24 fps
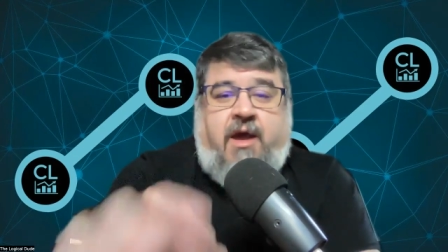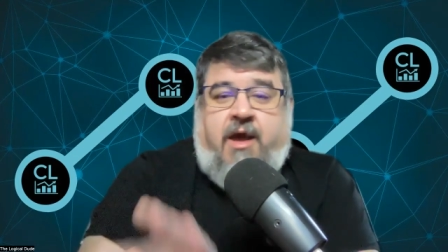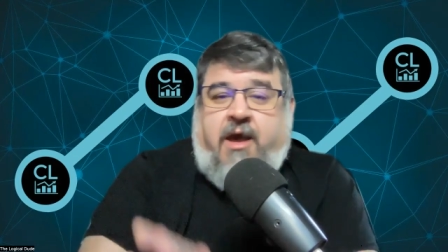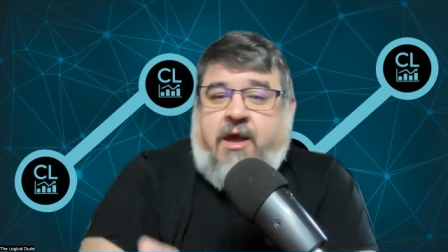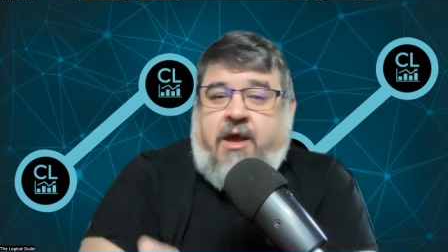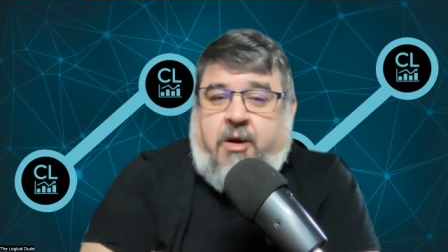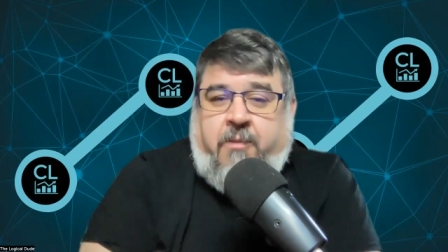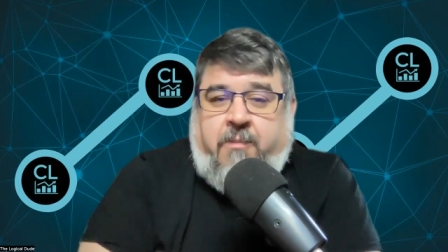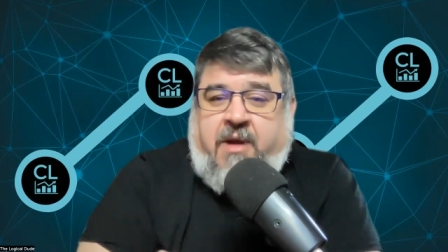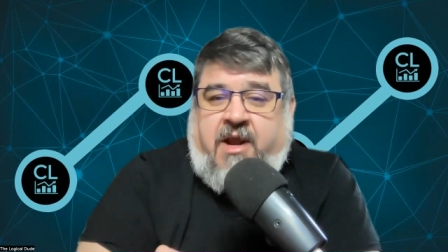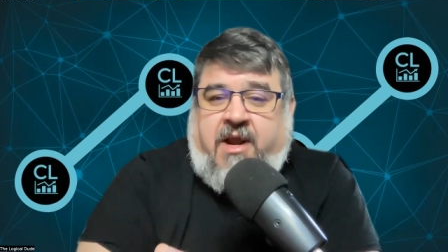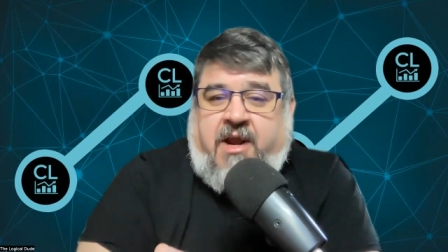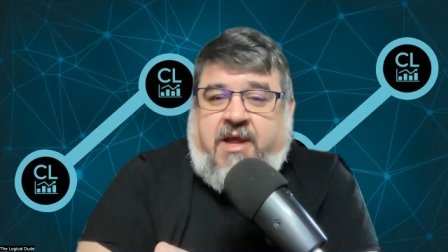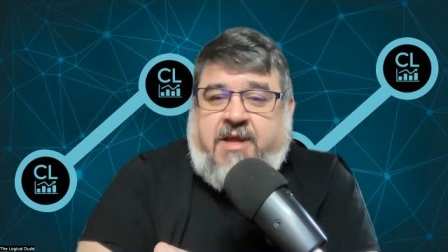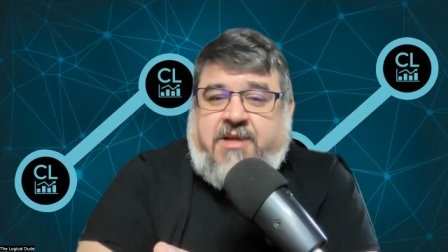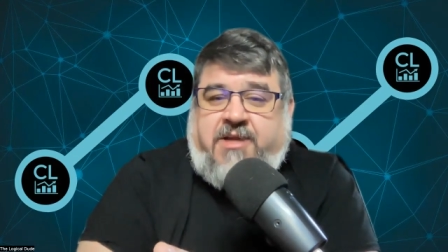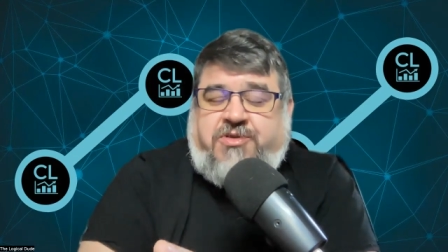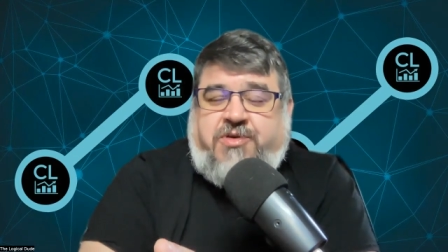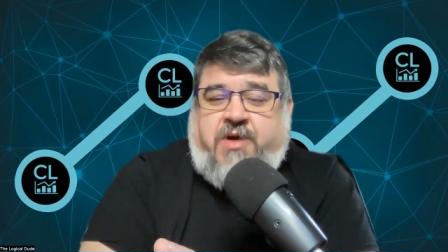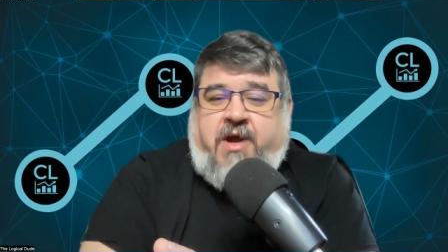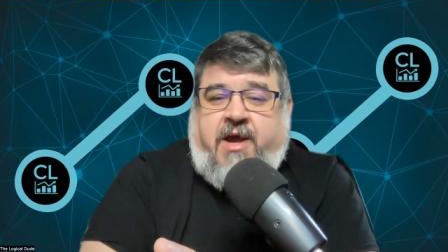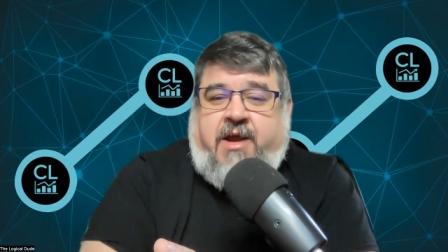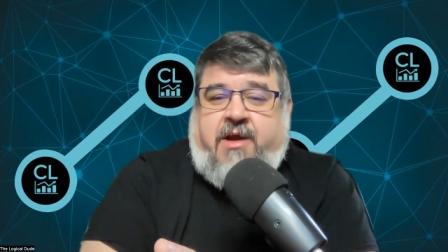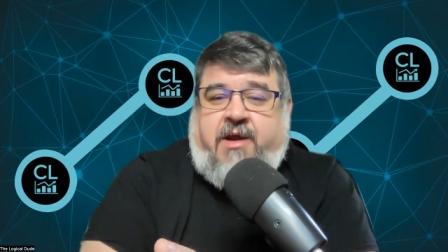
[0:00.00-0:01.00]
intermediate
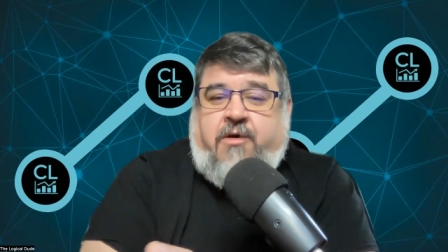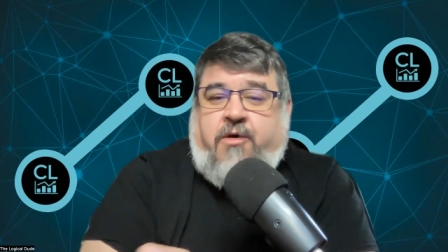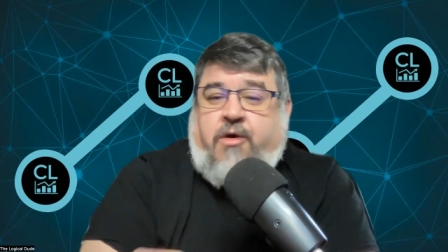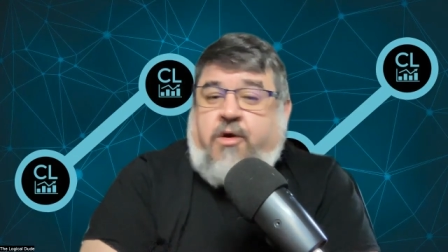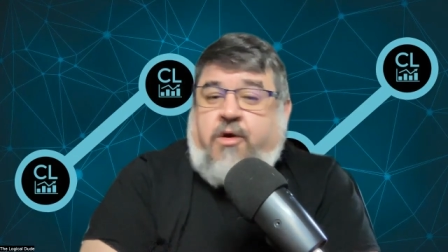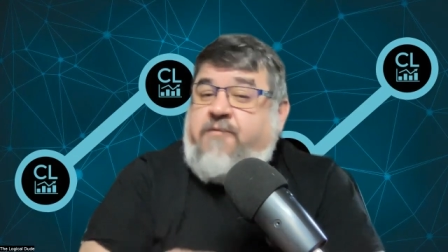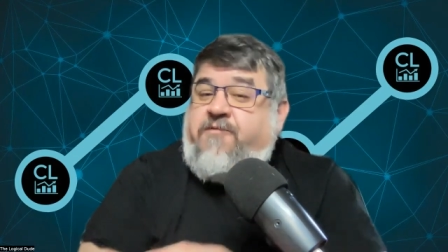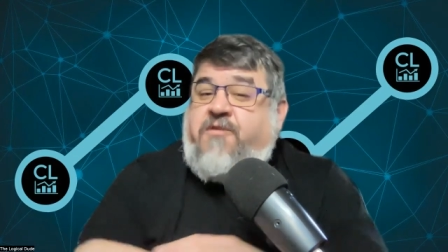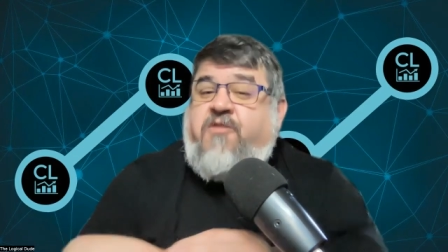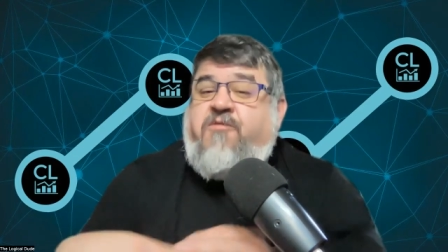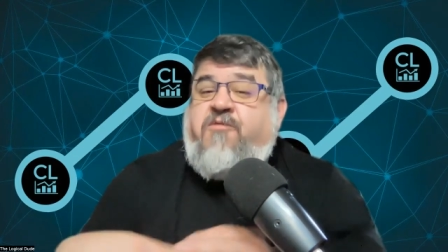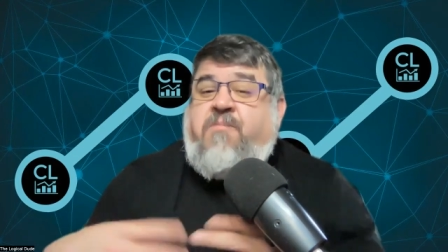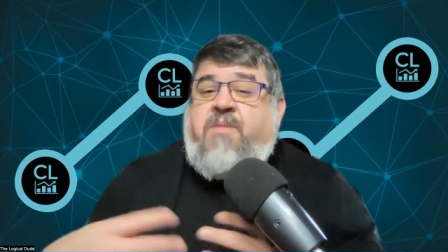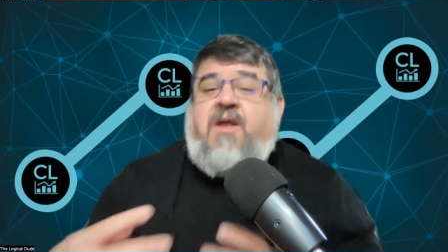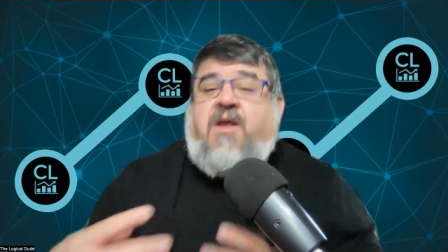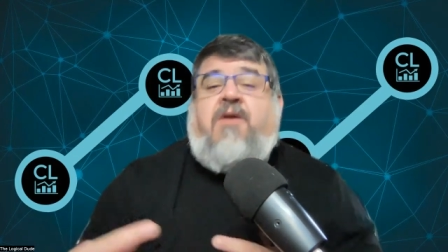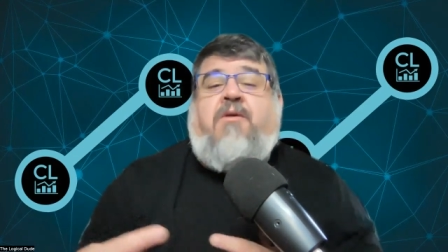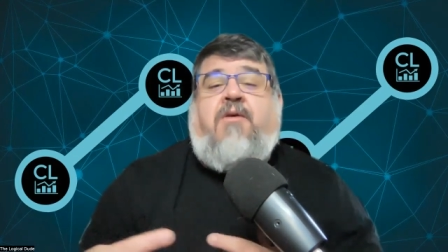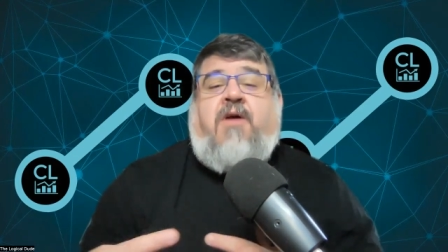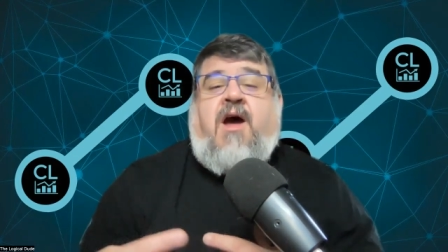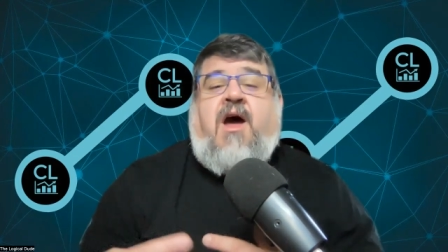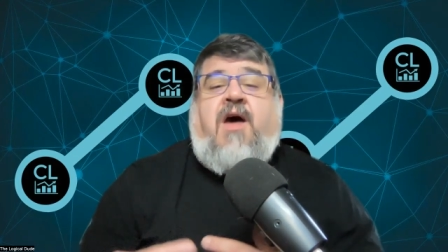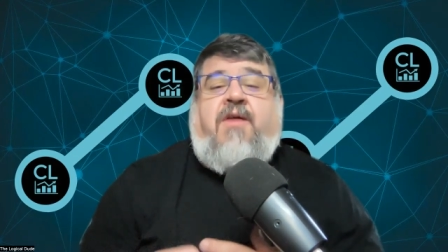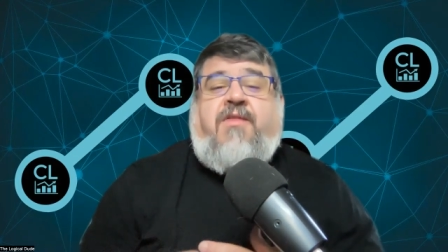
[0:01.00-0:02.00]
trader, or if you've
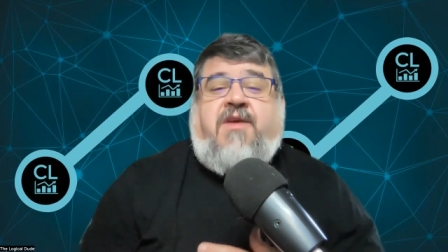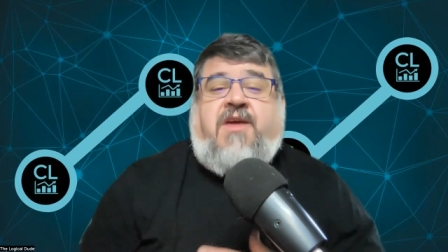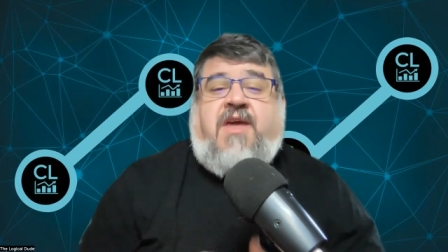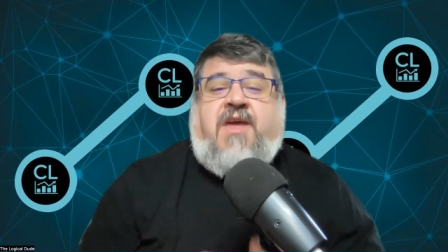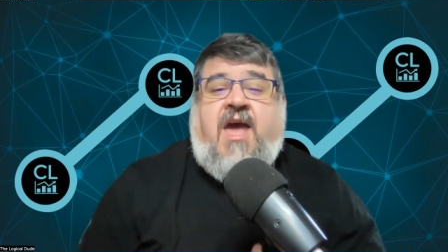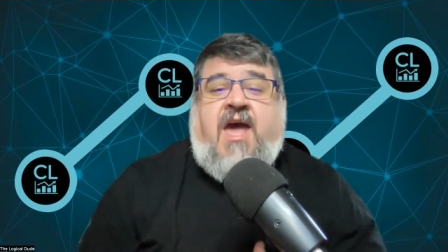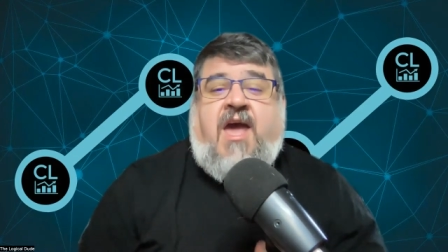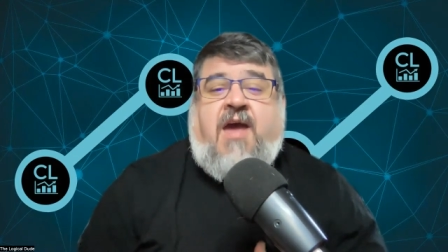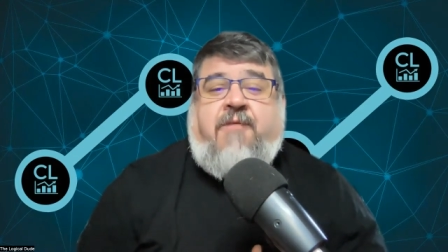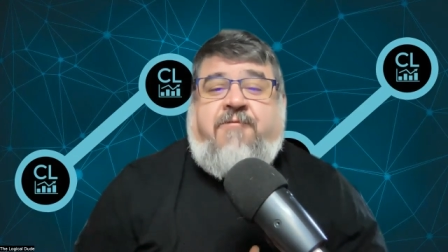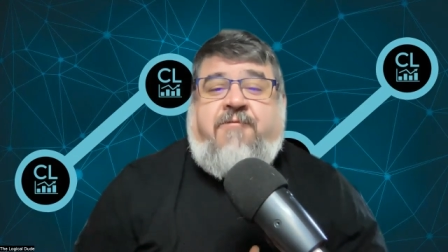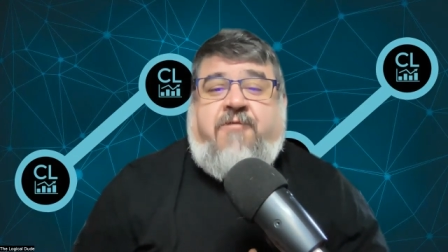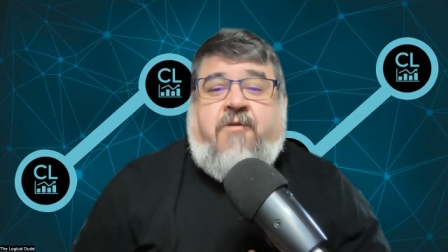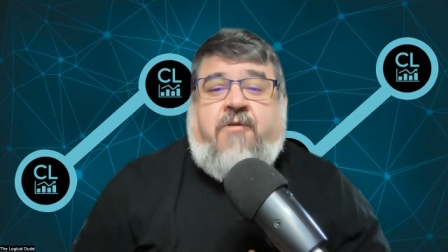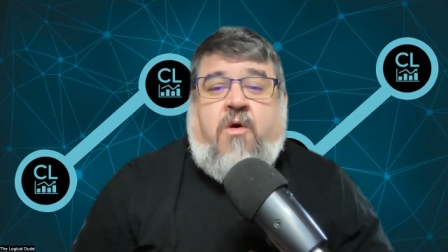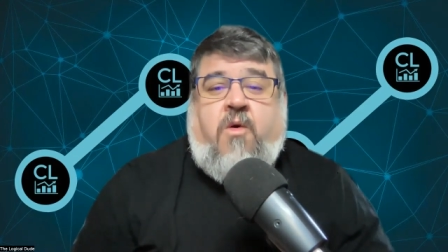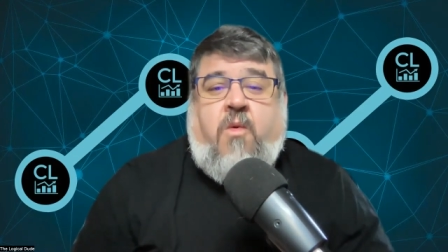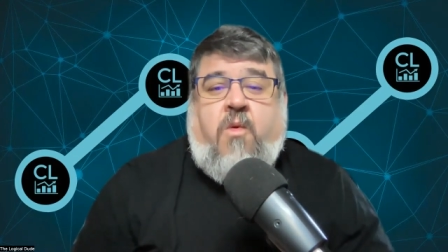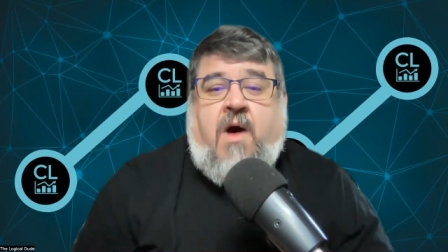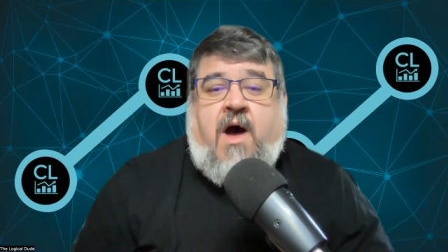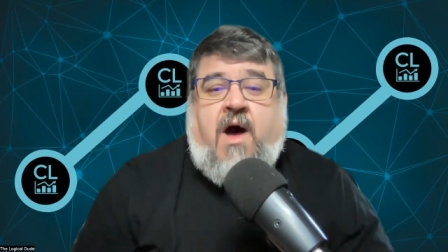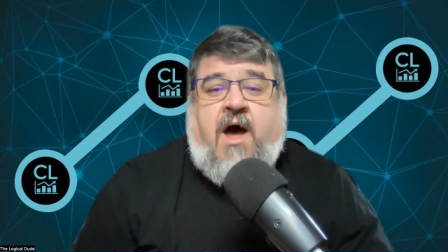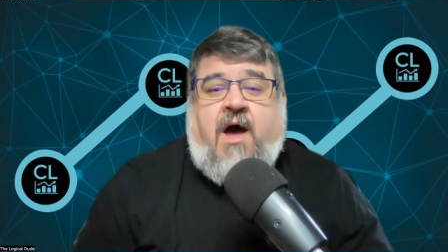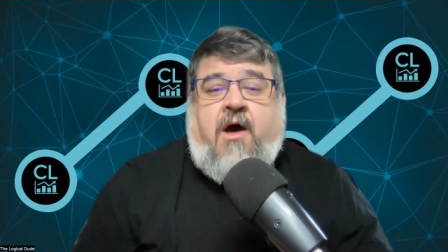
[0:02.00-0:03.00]
been around the game for
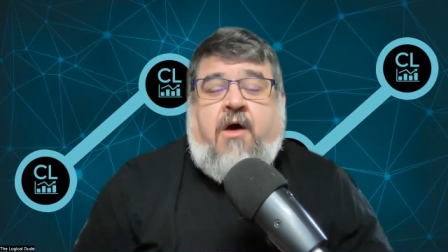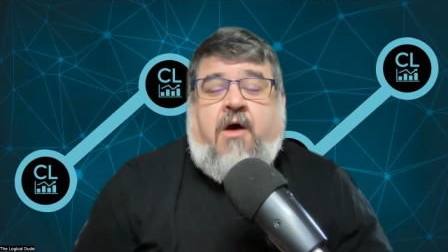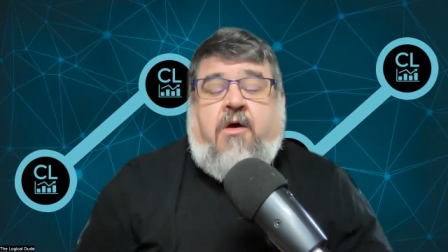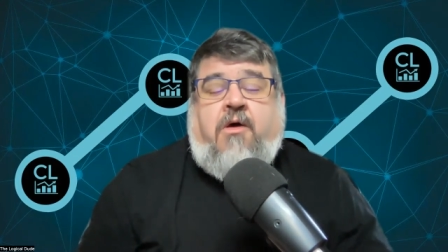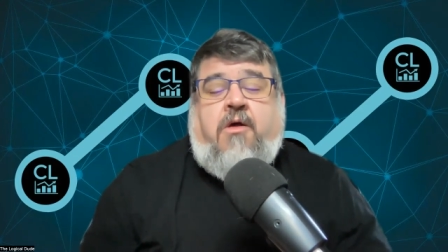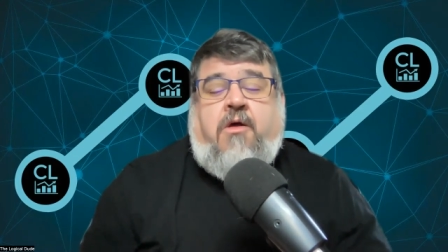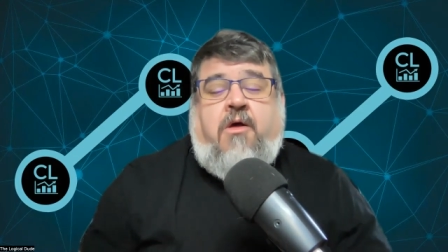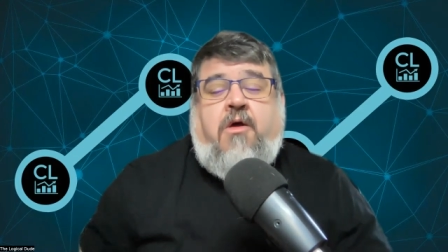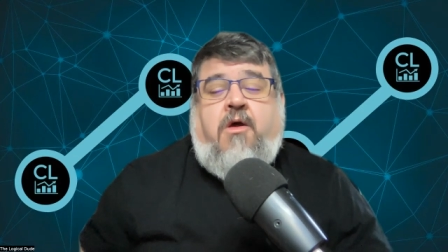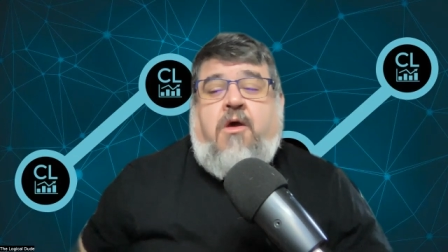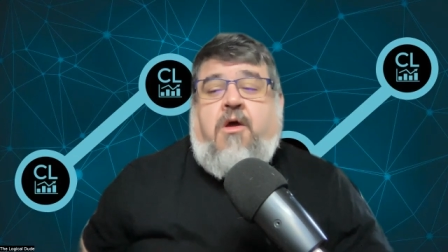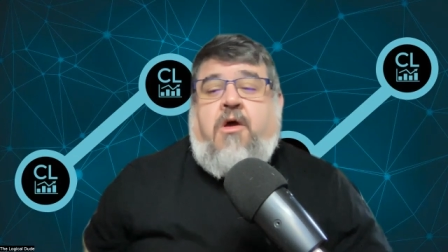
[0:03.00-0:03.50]
a while,